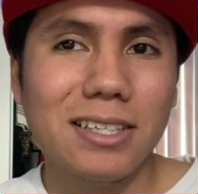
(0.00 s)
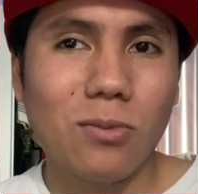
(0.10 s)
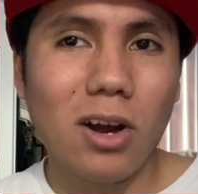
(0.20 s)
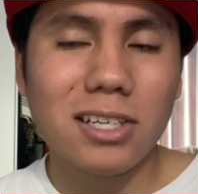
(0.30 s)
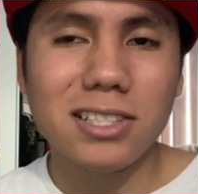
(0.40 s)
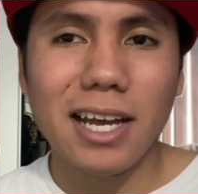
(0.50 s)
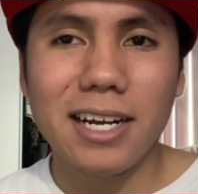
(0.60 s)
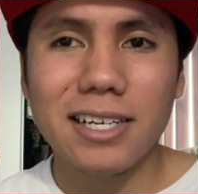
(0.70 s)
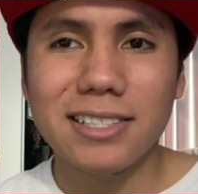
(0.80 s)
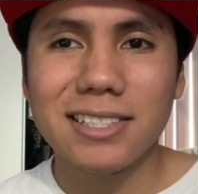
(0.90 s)
Rock Slide
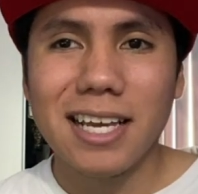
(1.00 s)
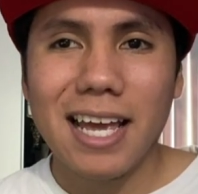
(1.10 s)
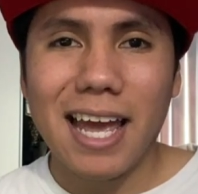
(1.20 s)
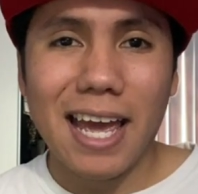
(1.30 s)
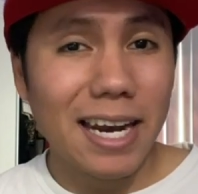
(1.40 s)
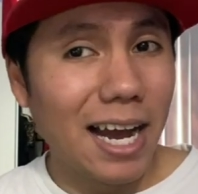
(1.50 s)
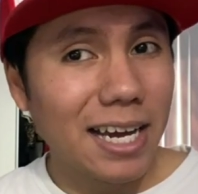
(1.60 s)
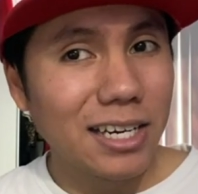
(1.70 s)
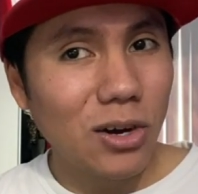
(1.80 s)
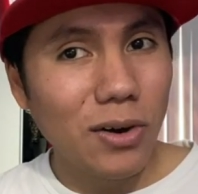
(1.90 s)
us, and I'm
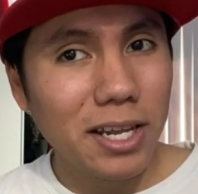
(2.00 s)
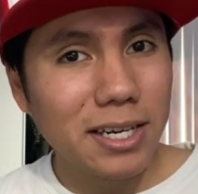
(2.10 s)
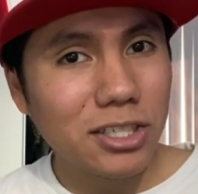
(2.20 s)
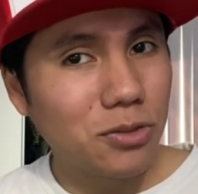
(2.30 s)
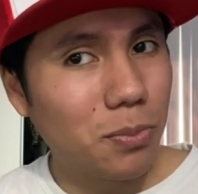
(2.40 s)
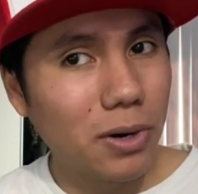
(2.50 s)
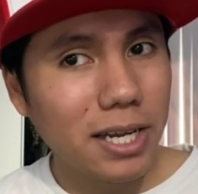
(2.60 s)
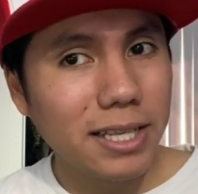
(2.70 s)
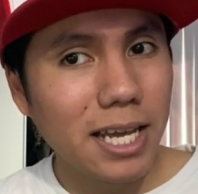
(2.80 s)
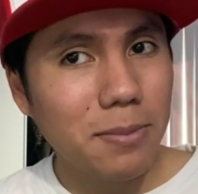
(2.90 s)
gonna go ahead and just bring
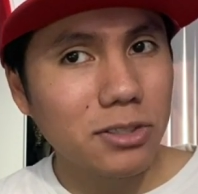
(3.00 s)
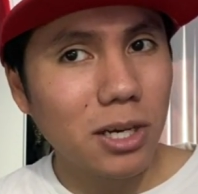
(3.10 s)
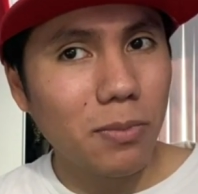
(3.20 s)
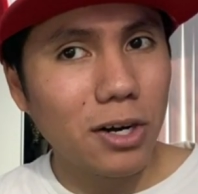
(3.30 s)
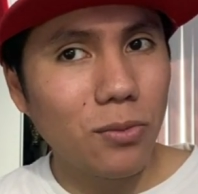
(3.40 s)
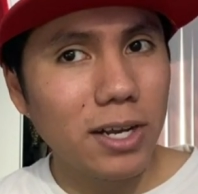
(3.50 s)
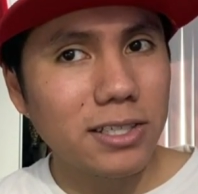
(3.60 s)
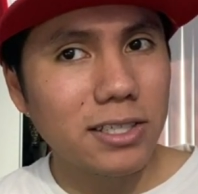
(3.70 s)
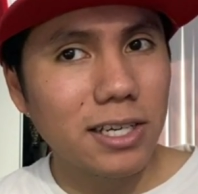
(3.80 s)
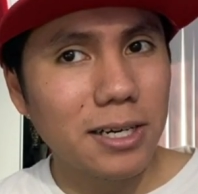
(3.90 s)
in the Hitmontop right away
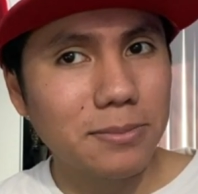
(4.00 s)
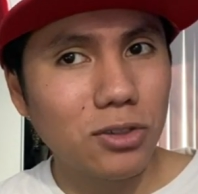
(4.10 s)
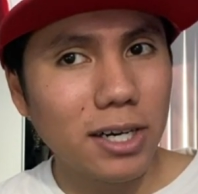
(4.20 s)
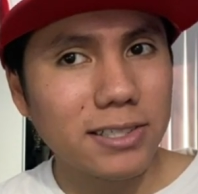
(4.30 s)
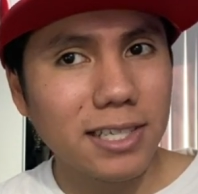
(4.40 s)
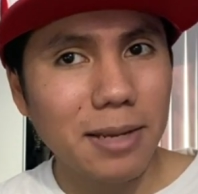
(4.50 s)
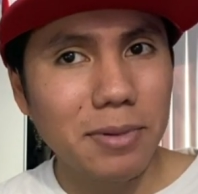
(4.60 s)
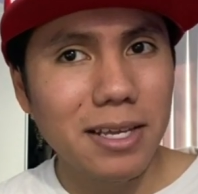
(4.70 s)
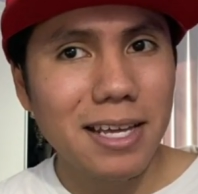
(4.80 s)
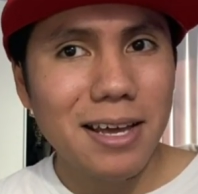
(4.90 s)
to try to snipe
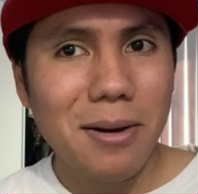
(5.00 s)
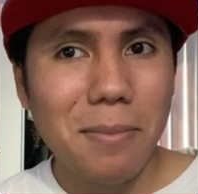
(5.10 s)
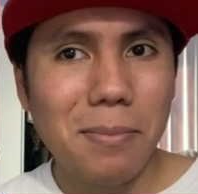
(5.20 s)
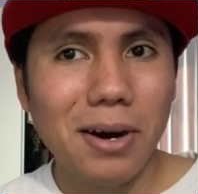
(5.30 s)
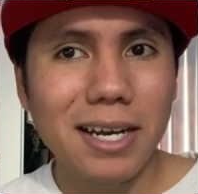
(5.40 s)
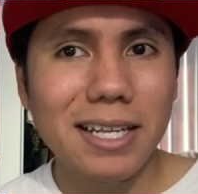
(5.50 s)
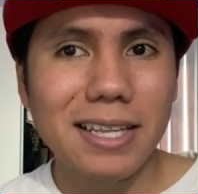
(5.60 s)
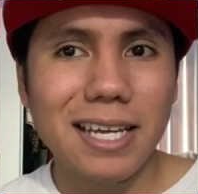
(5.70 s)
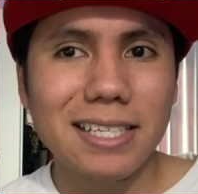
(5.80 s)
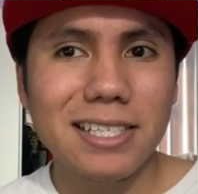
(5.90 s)
it, but
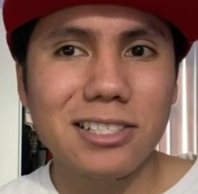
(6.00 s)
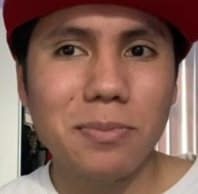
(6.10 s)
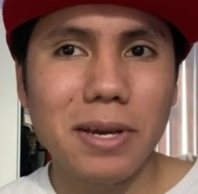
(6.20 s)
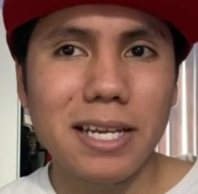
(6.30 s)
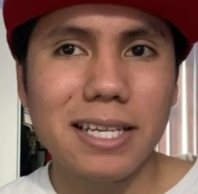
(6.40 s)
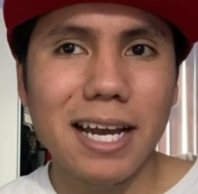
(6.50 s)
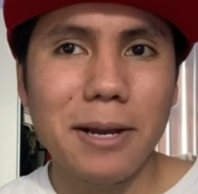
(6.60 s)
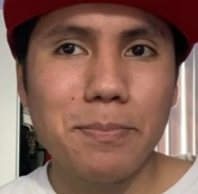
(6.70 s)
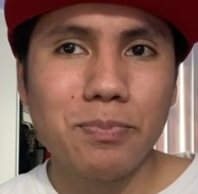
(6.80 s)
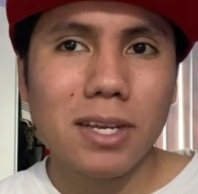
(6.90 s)
they anticipated
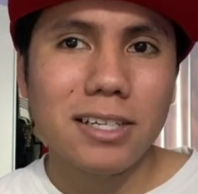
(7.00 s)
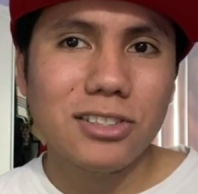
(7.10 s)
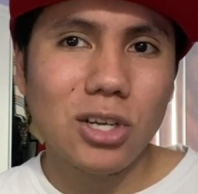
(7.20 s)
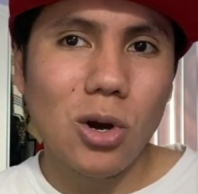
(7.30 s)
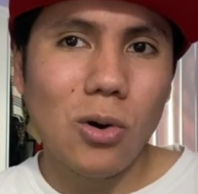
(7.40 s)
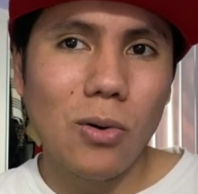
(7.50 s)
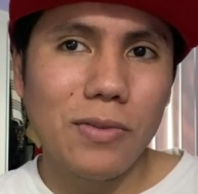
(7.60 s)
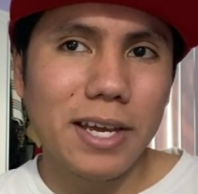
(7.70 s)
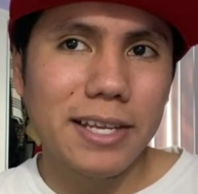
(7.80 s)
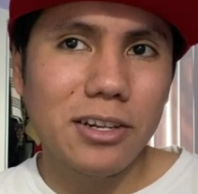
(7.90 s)
that, so
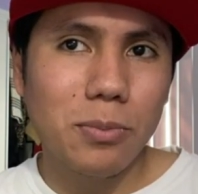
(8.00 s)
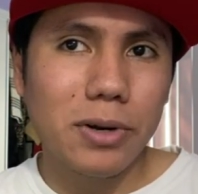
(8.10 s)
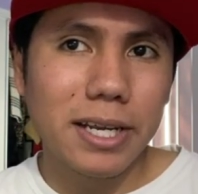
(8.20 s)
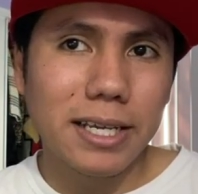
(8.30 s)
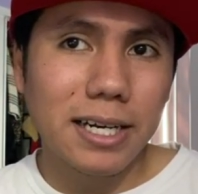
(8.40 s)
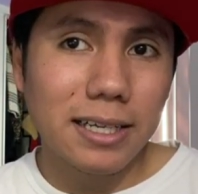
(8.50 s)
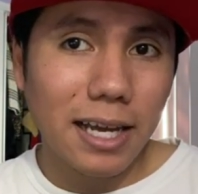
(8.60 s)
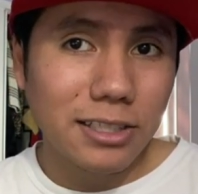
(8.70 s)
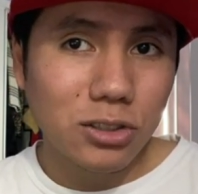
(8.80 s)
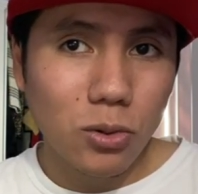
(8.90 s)
they ended up bringing in a
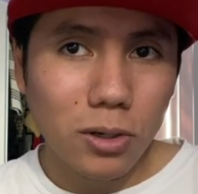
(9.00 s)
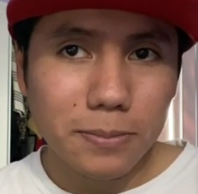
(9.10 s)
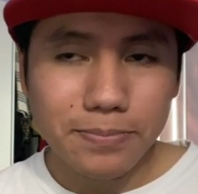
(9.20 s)
Gliscor.